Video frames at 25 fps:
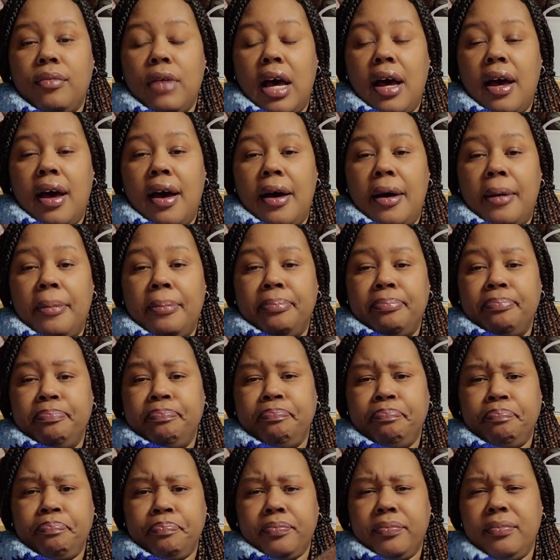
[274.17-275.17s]

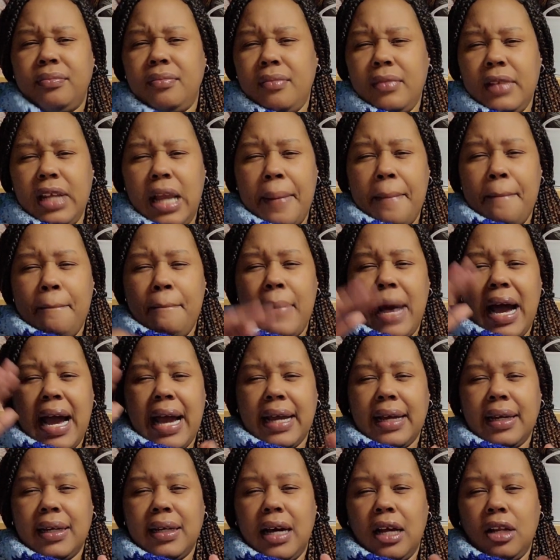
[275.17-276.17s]

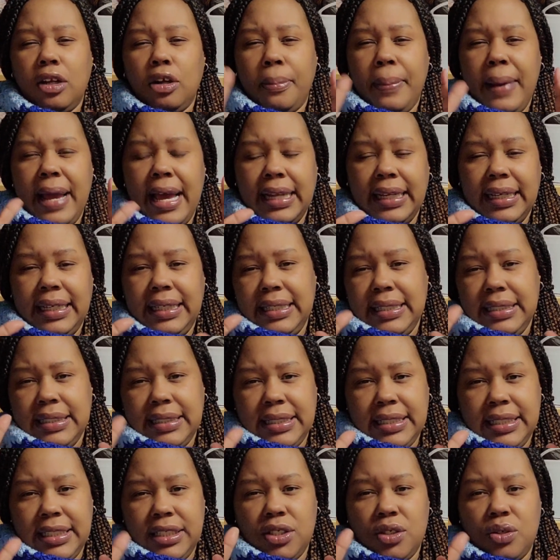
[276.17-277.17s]
my color palette
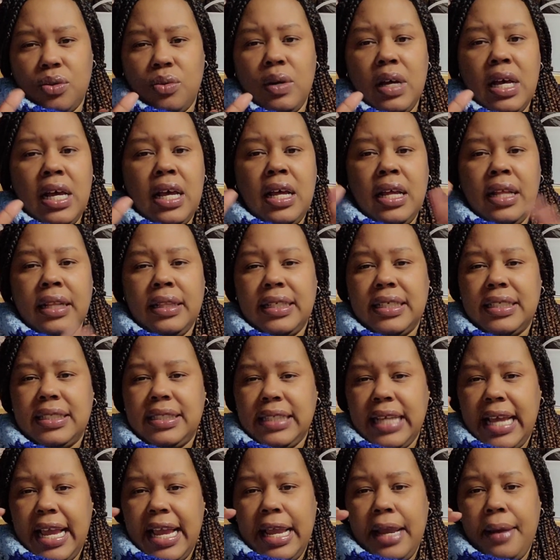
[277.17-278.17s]
is still the
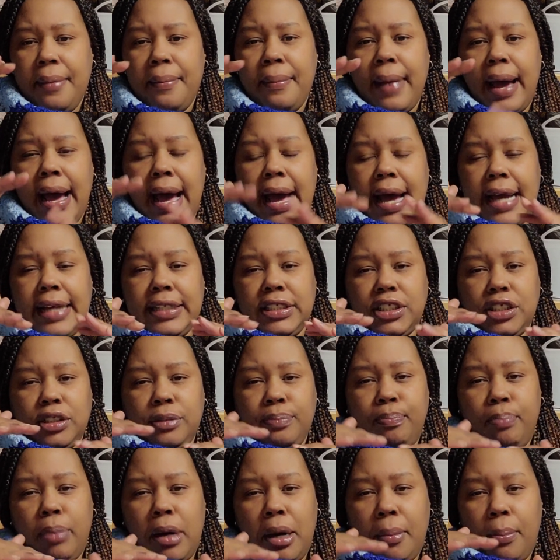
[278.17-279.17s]
same. I
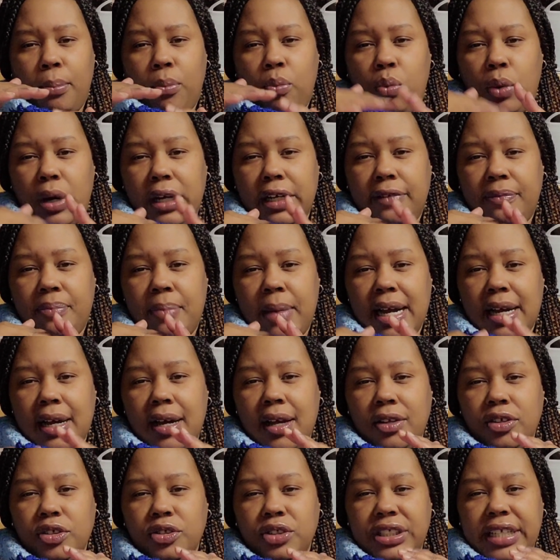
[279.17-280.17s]
just bumped one of my
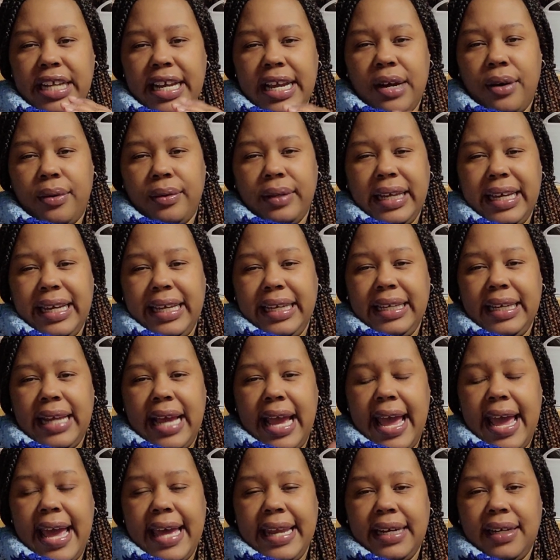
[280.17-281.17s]
colors down and
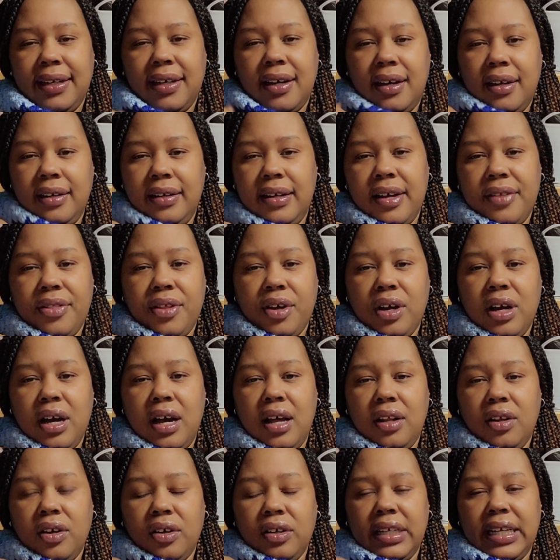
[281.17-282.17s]
added another
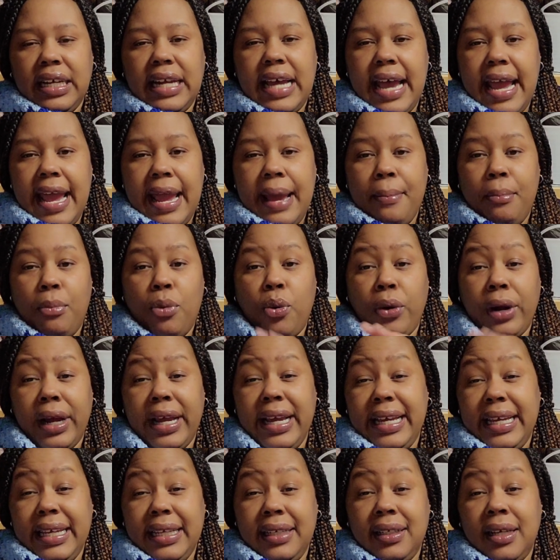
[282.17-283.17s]
color that I had more
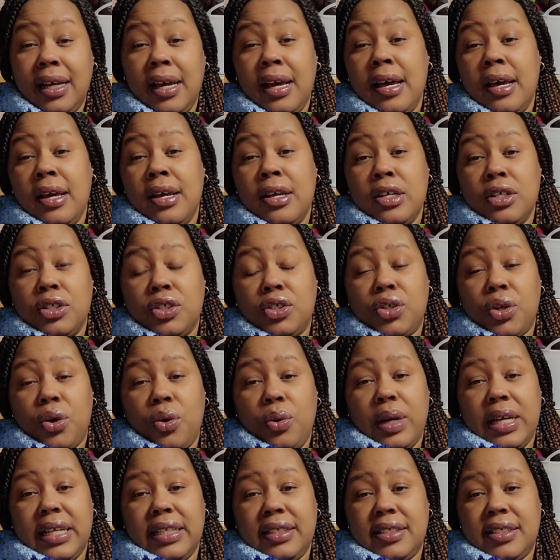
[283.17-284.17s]
in.
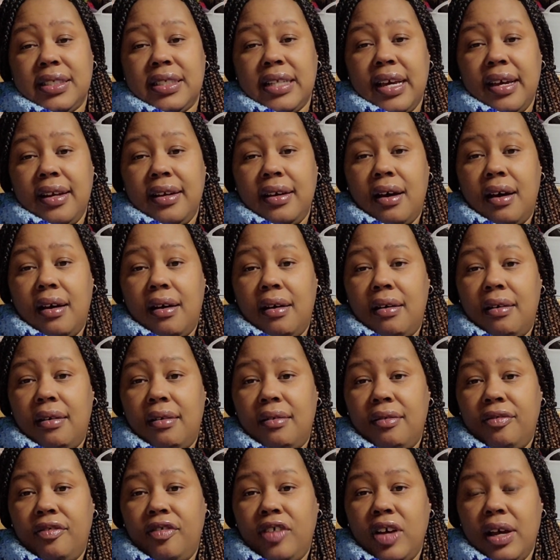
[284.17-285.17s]
So instead
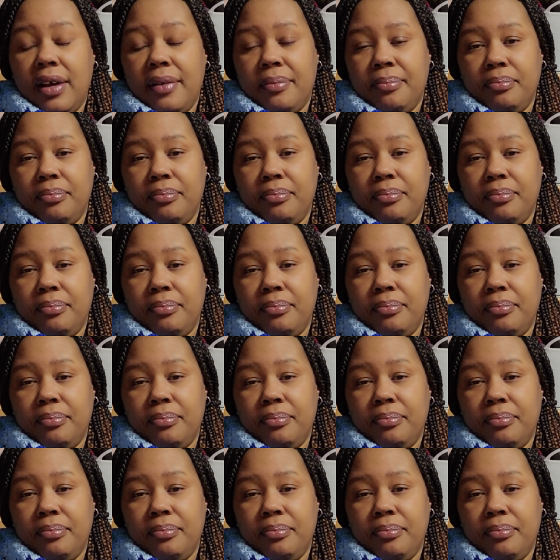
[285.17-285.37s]
of